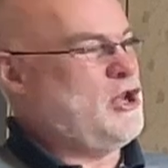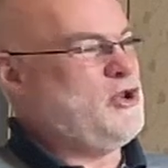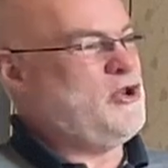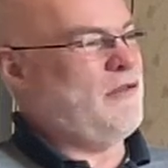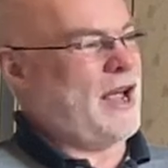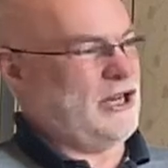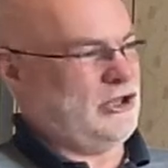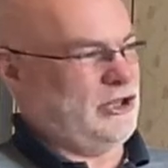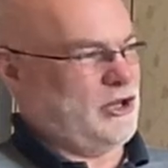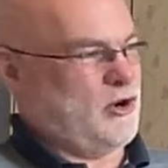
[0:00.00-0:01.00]
You've
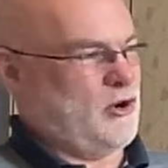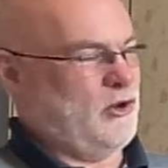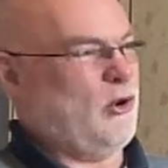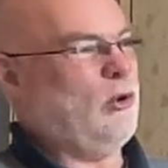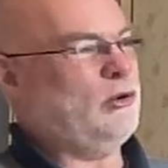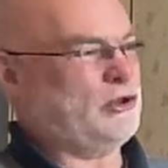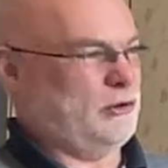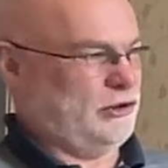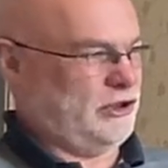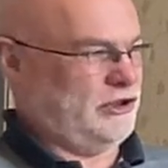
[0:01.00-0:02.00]
actually got the whole
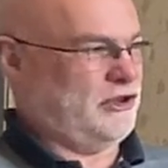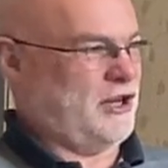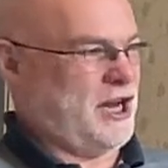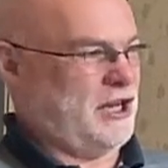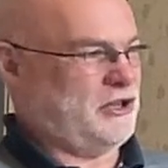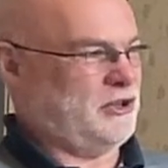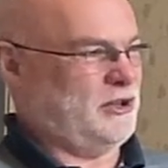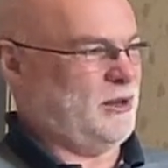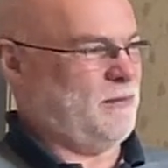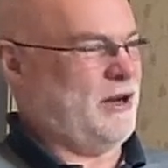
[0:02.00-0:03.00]
social
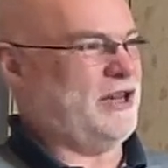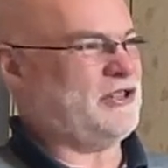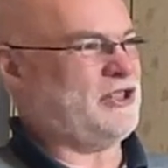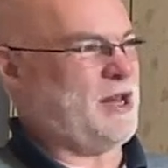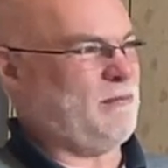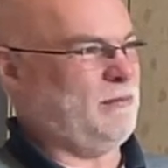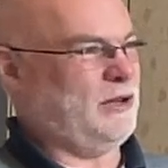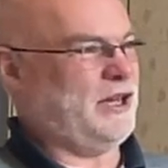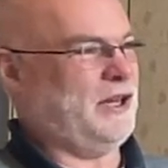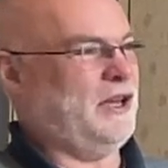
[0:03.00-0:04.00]
interaction about
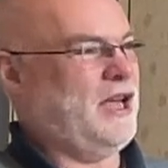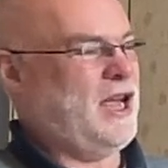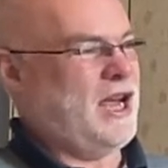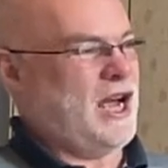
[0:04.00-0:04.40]
assembling